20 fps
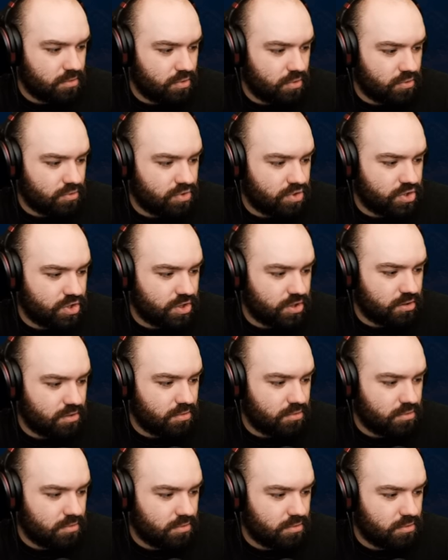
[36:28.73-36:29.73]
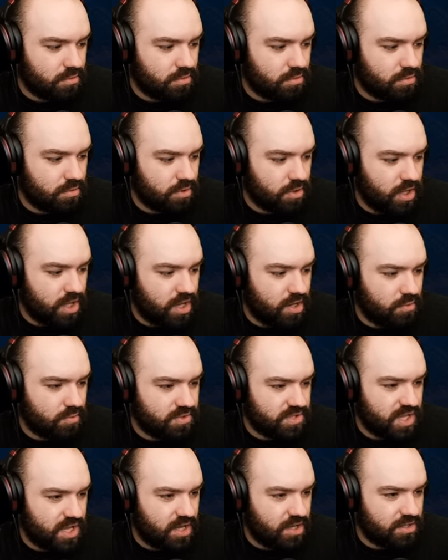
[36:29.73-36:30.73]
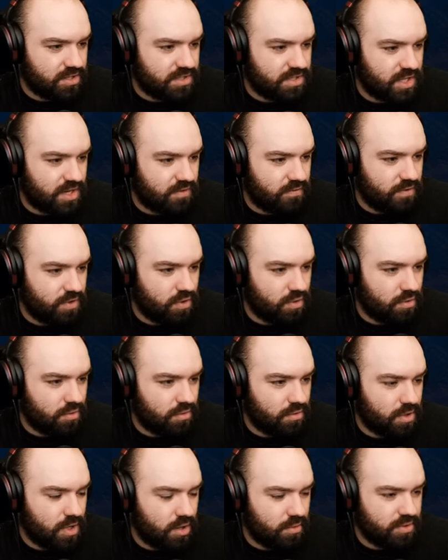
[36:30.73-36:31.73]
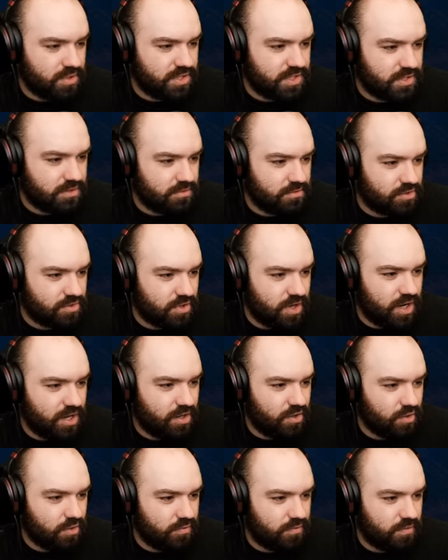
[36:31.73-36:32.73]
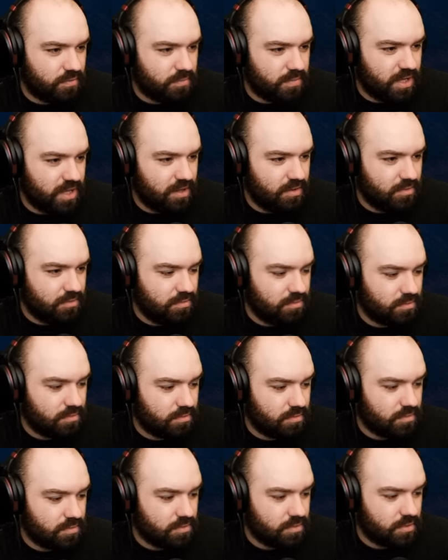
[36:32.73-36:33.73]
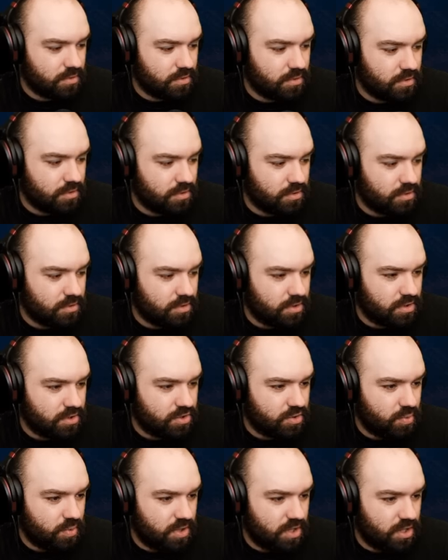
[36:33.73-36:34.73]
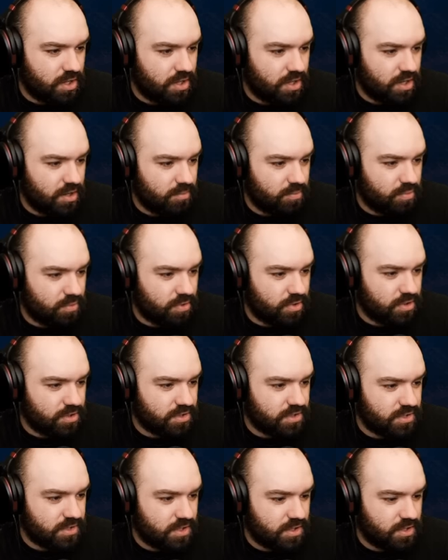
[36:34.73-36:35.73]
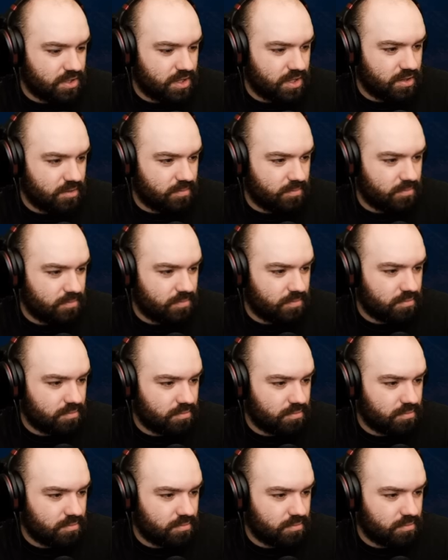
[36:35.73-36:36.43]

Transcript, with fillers: Oh, shit. Ian was hit instead of you. Oh, he's trying to go for me? 29 hit points. God damn.